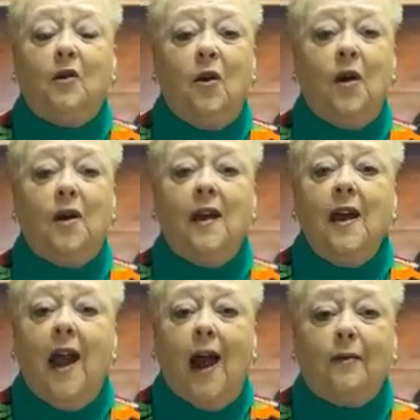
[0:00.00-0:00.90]
Lord,
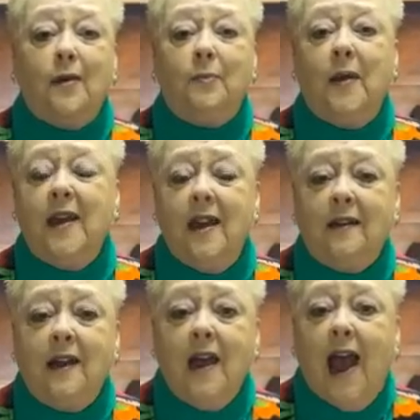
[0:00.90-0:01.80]
I
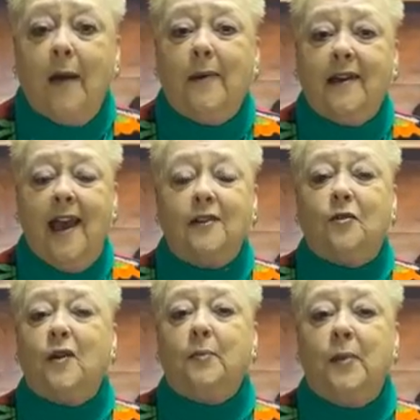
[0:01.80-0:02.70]
repent. I began
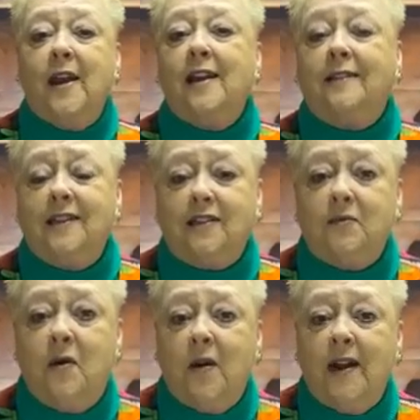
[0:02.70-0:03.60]
to repent
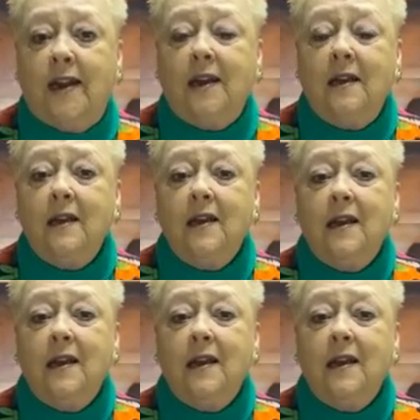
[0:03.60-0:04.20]
this morning.